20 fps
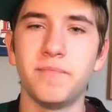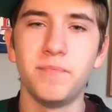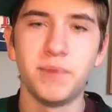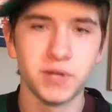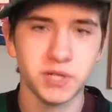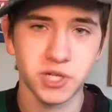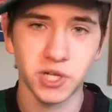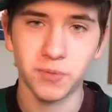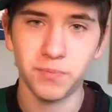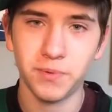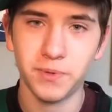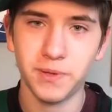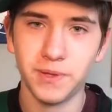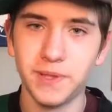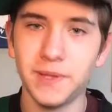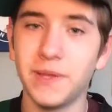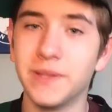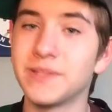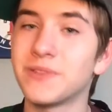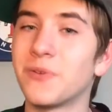Bishop
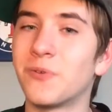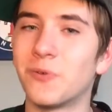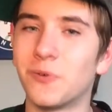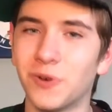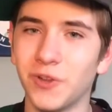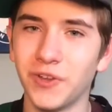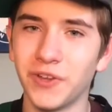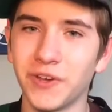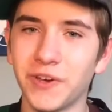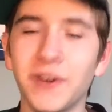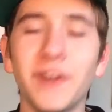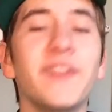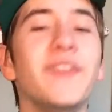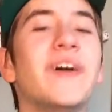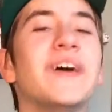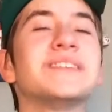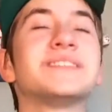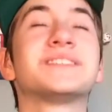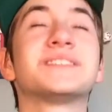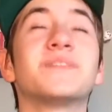is really good, and
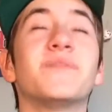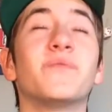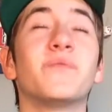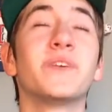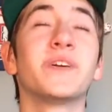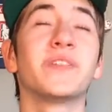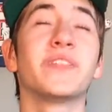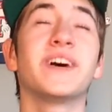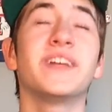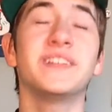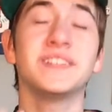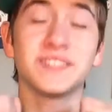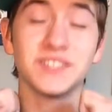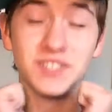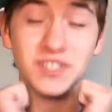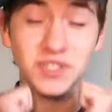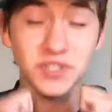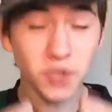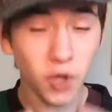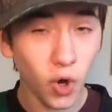that's something that is
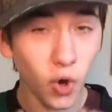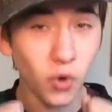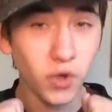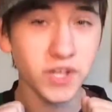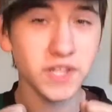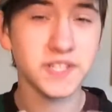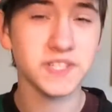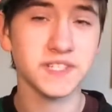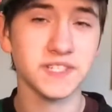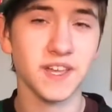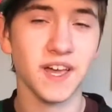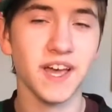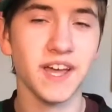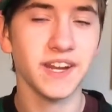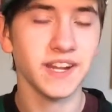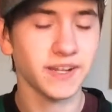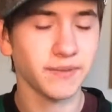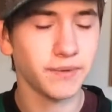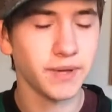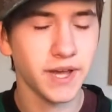so
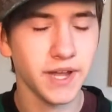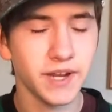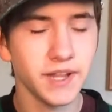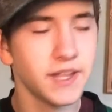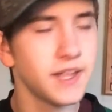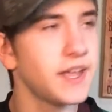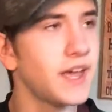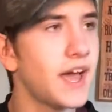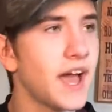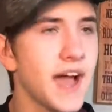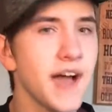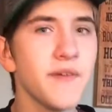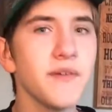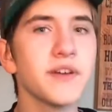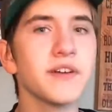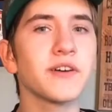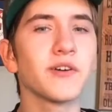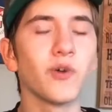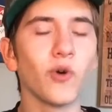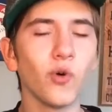exciting, man.
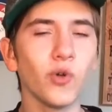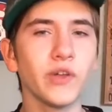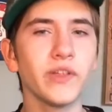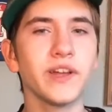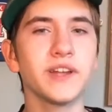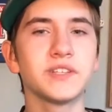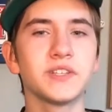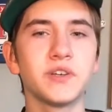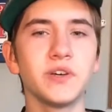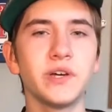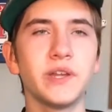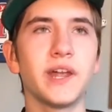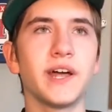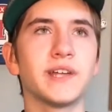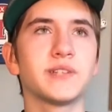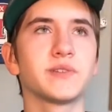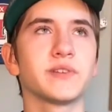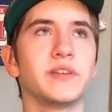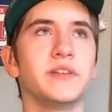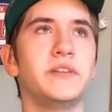Having a goalie that is good
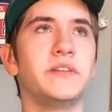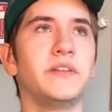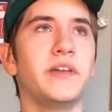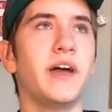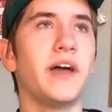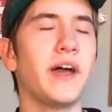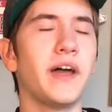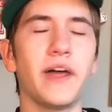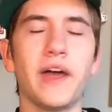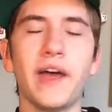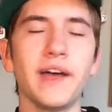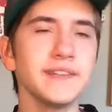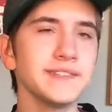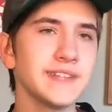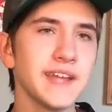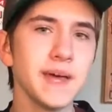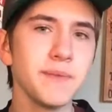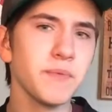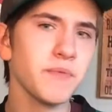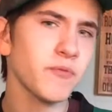has
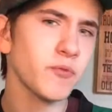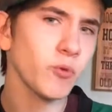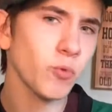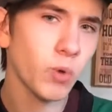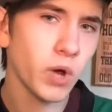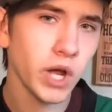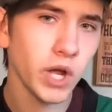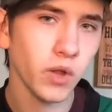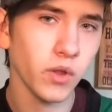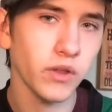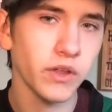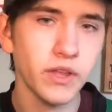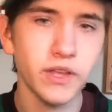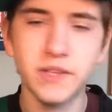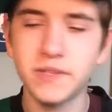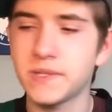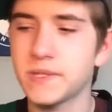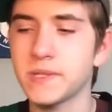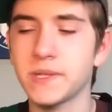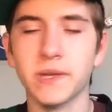hasn't happened for a while
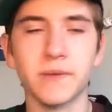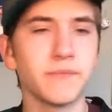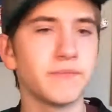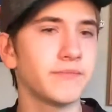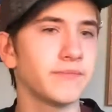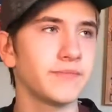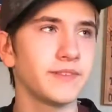since like,